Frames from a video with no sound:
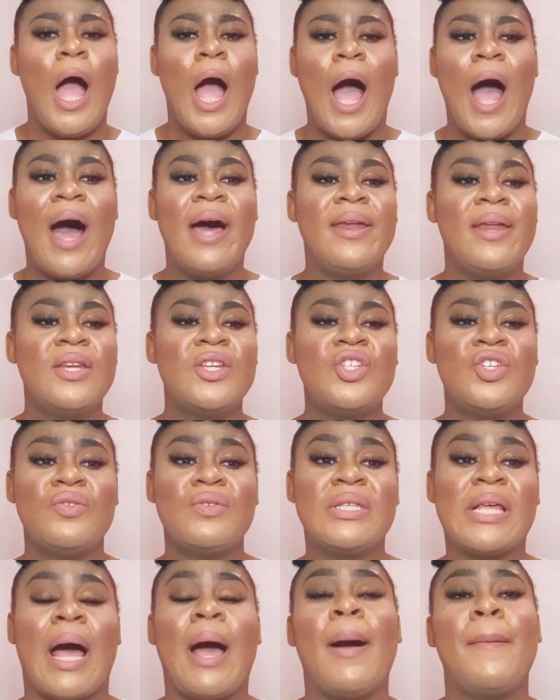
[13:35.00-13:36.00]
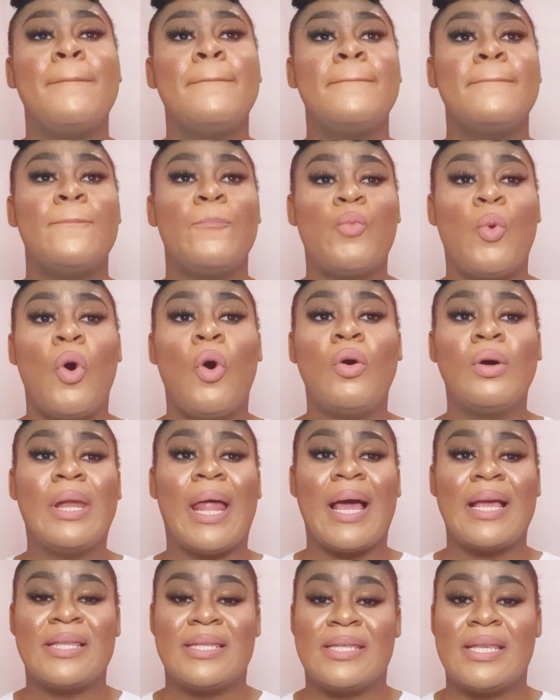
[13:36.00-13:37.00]
And then she was like, whoa,
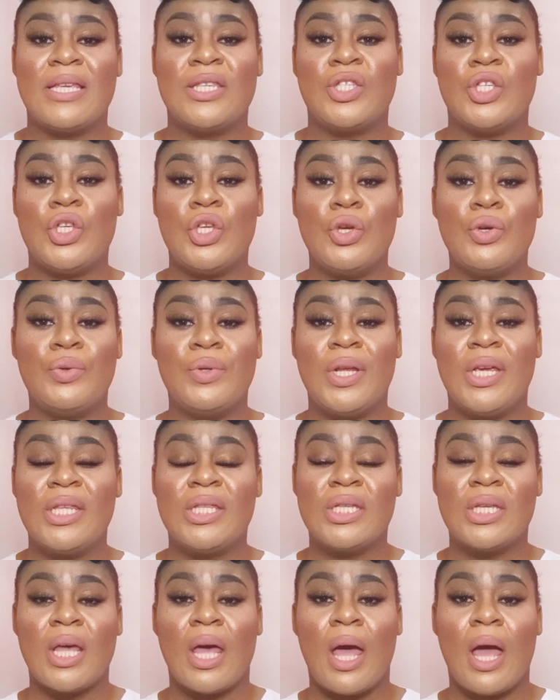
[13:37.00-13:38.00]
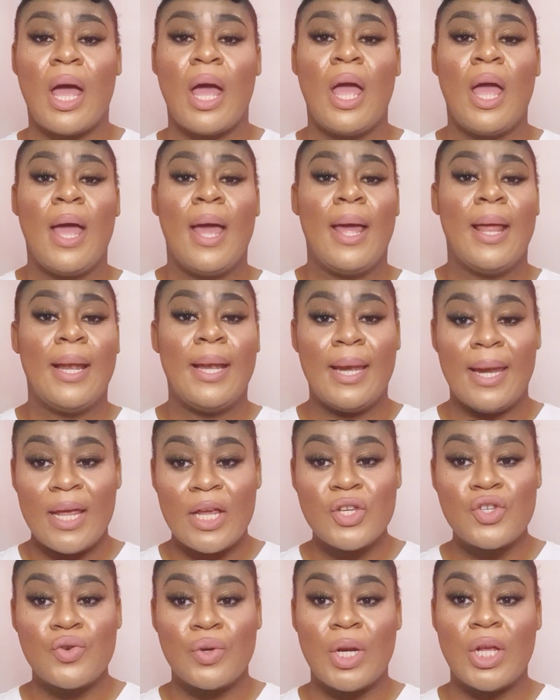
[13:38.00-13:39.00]
like, sis, you need to
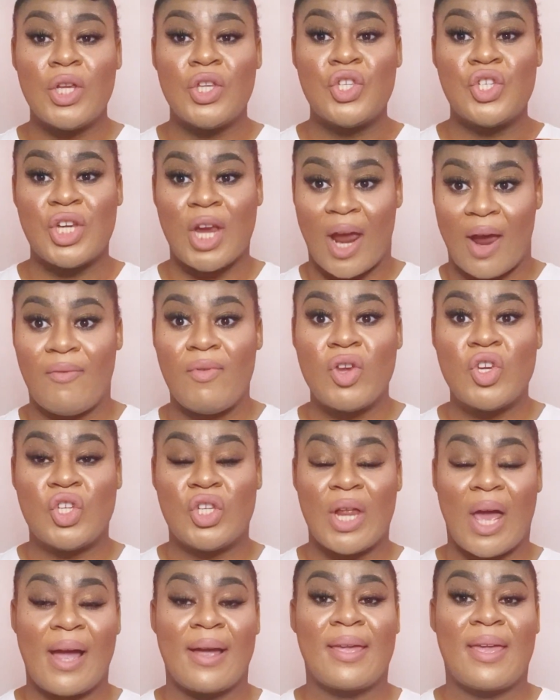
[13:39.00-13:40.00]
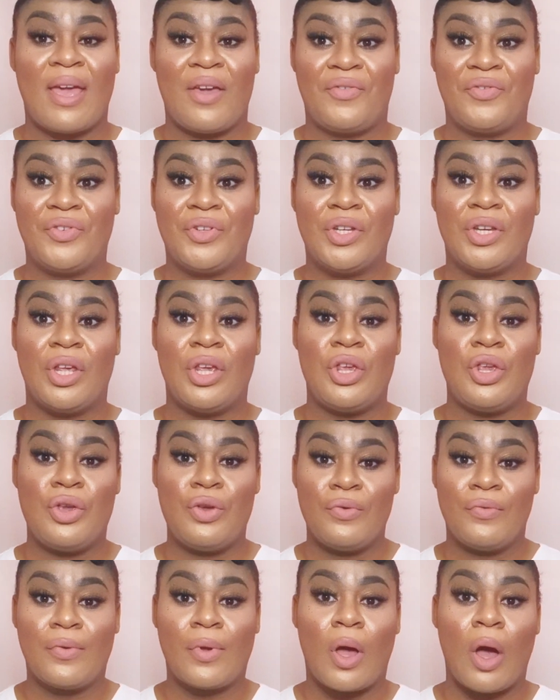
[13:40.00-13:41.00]
literally cherish that gift that
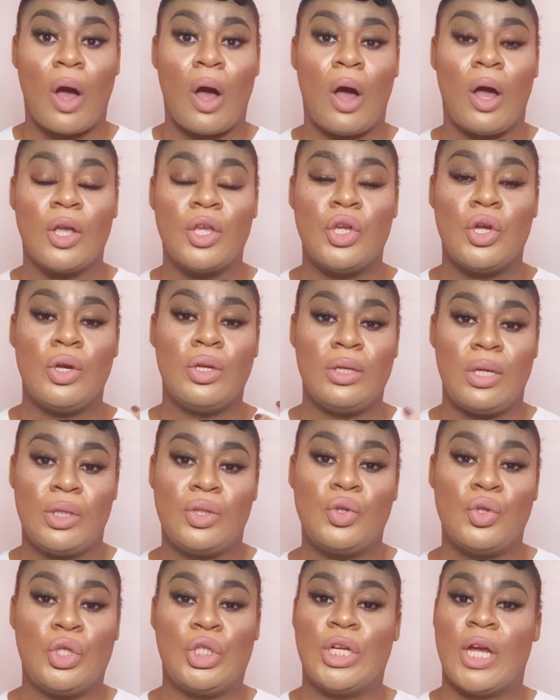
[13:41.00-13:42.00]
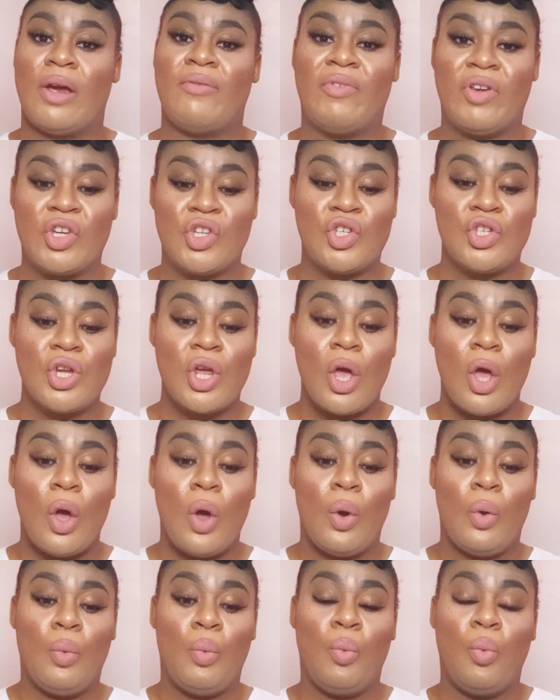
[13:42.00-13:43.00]
you've got. You need to cherish
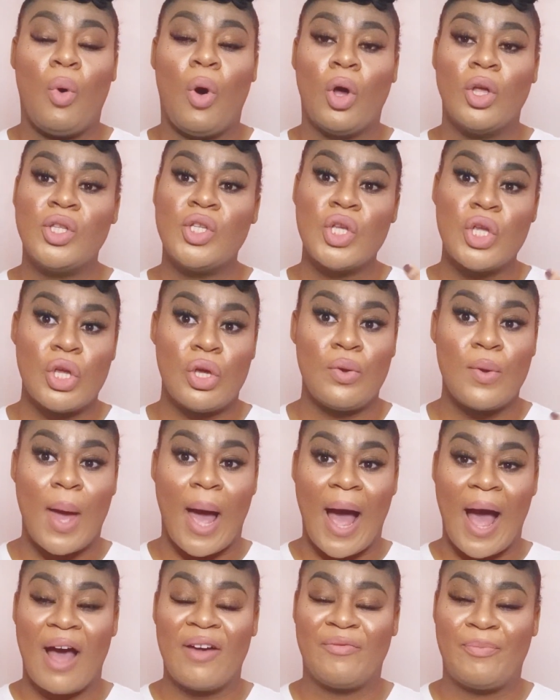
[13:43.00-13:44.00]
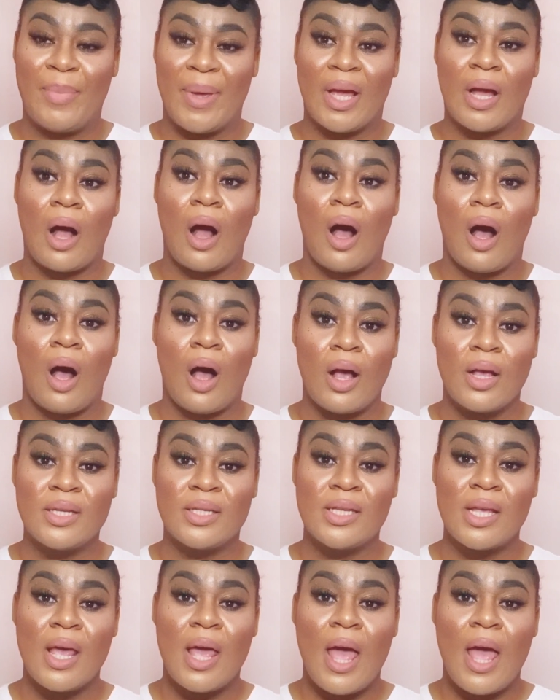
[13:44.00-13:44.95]
what you have, because,